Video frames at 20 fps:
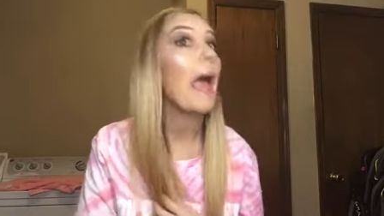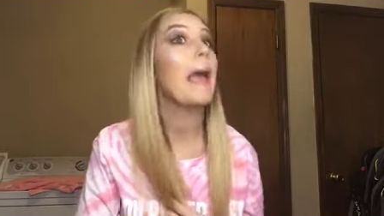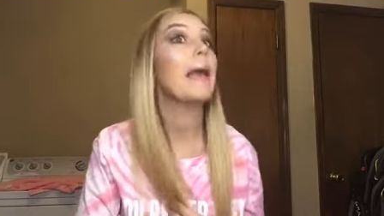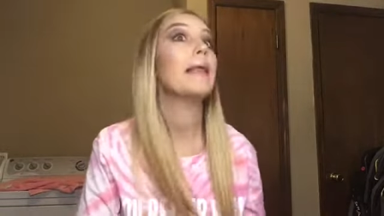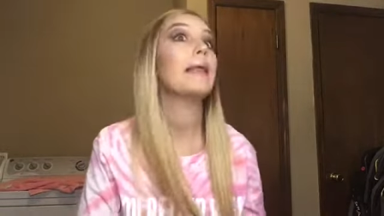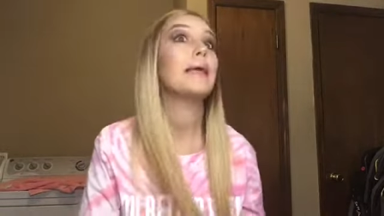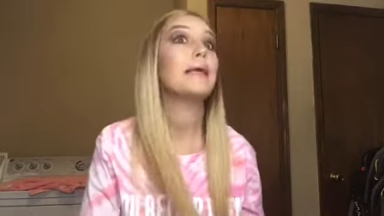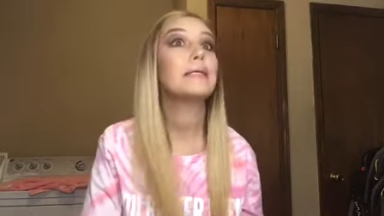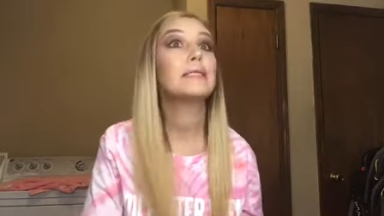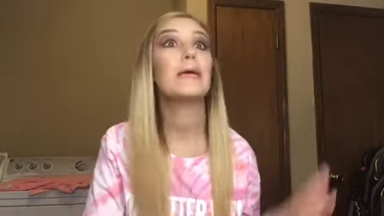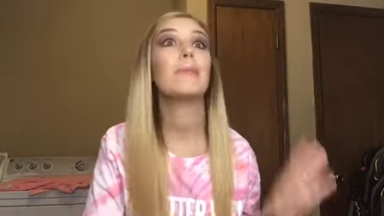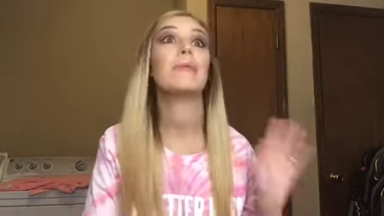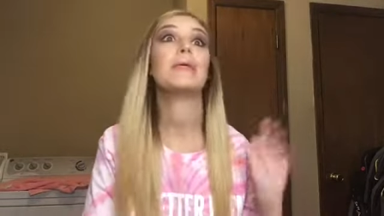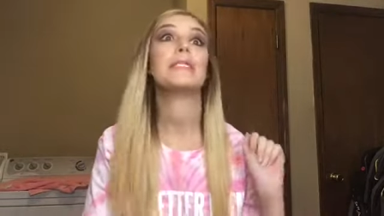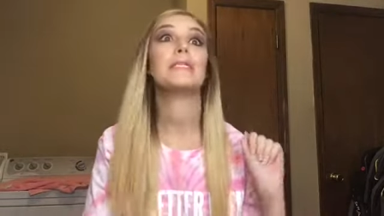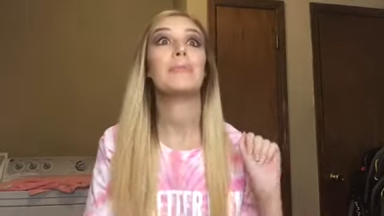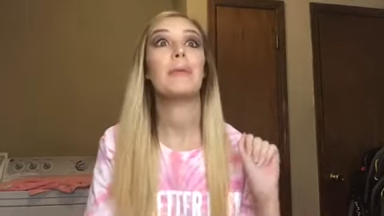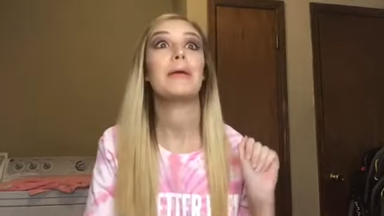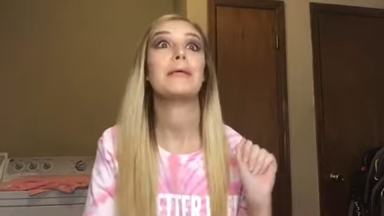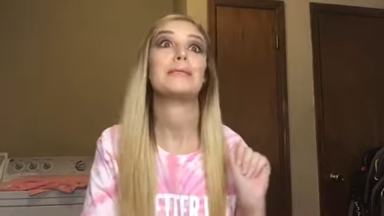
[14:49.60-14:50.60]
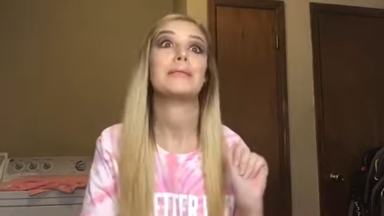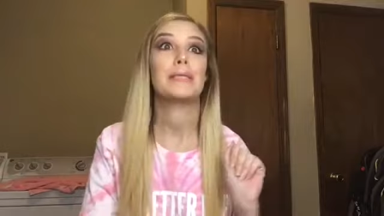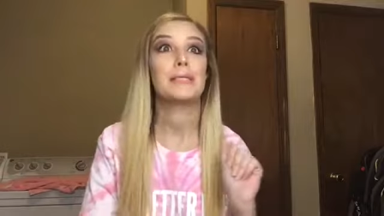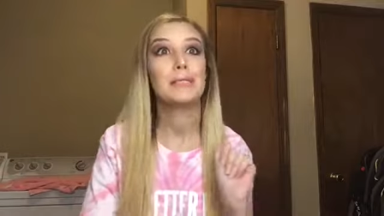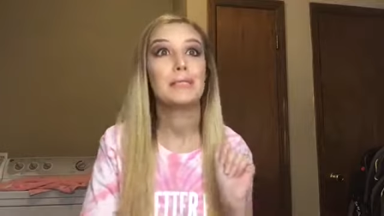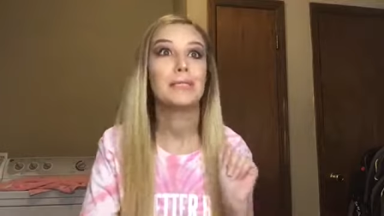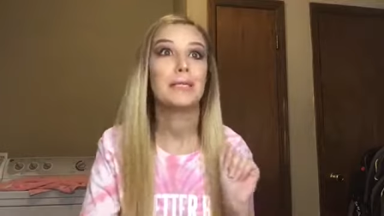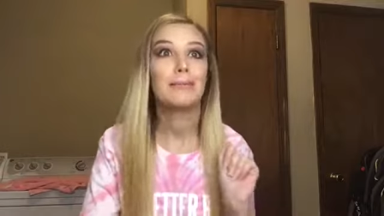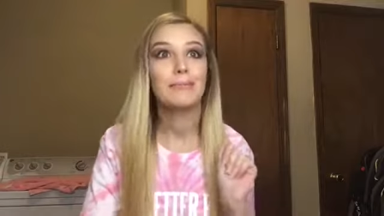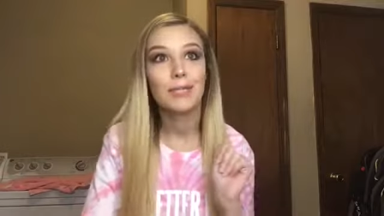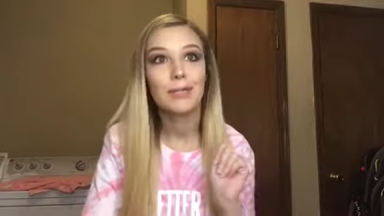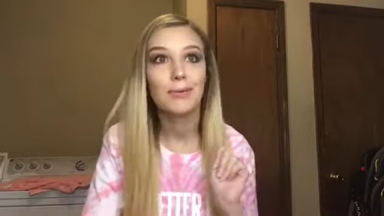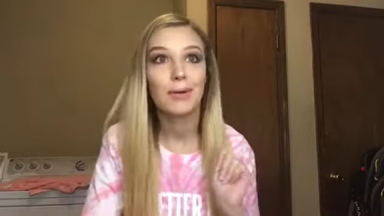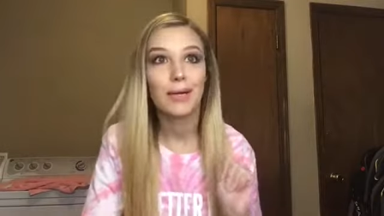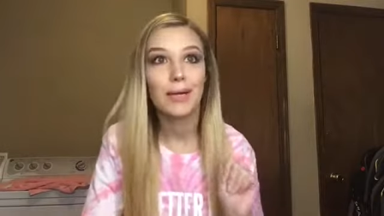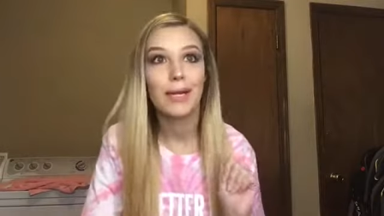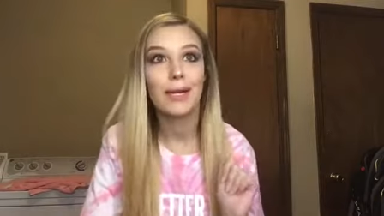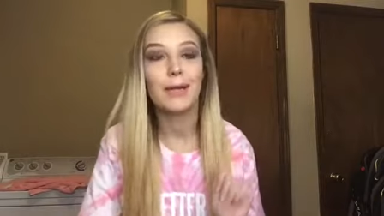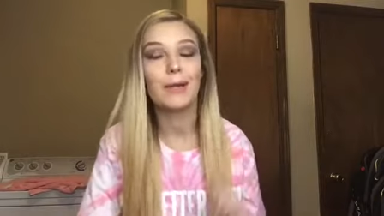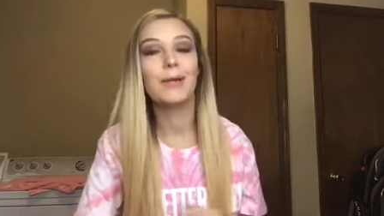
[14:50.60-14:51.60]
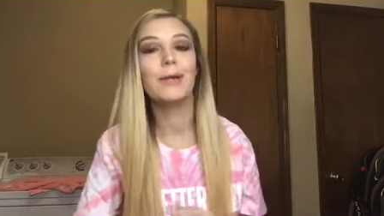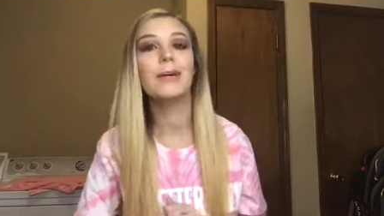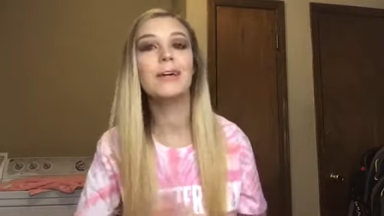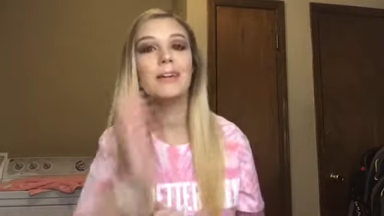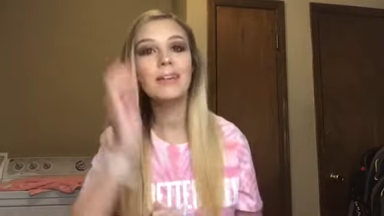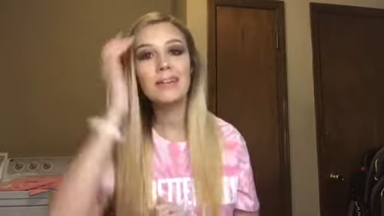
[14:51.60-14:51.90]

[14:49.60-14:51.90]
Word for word: aliens up in space can see me right now.